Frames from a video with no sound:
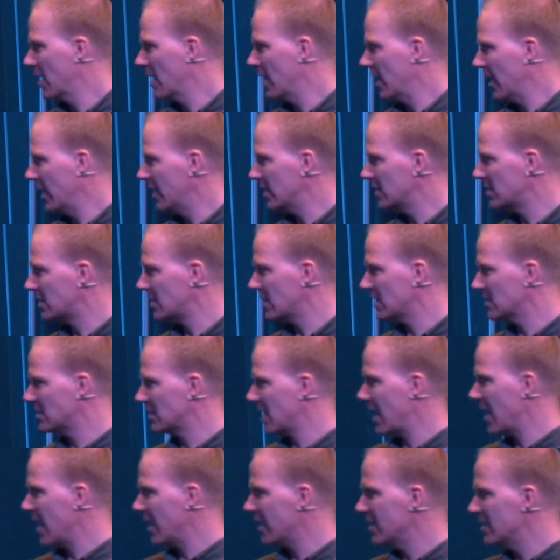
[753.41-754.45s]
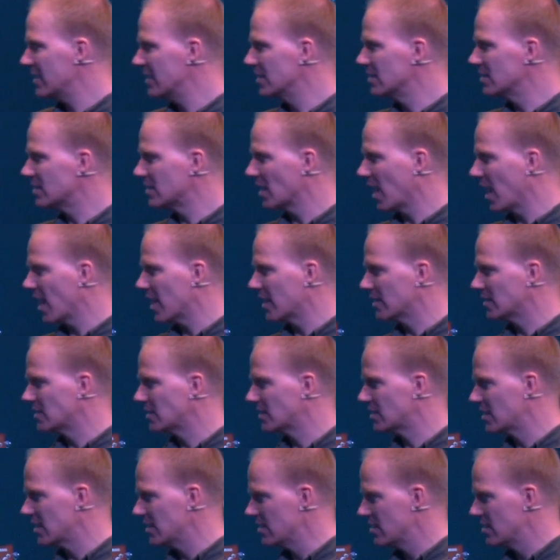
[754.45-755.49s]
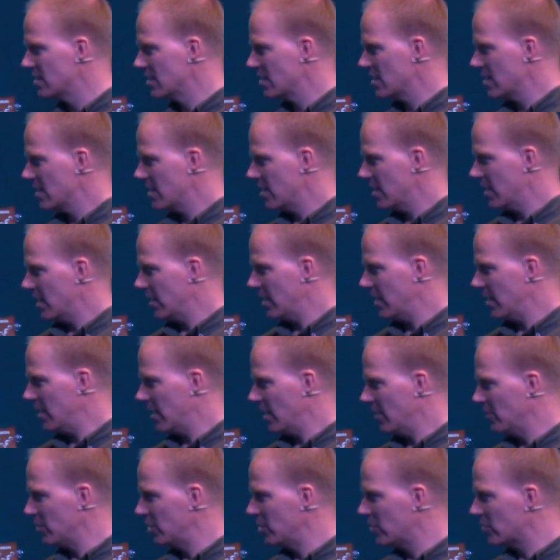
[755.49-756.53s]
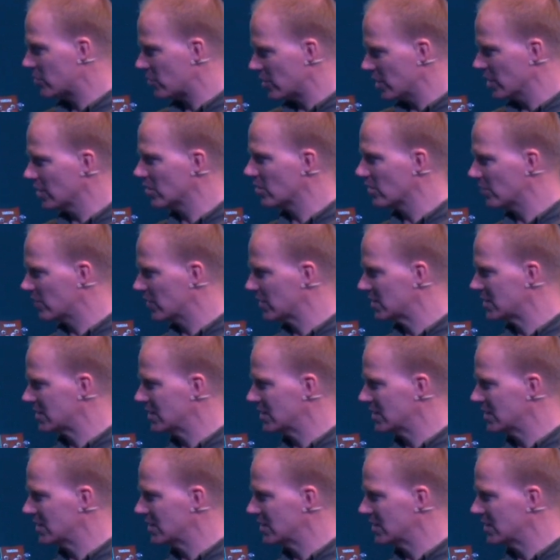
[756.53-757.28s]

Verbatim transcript: And he says, and enticed. And when you think of this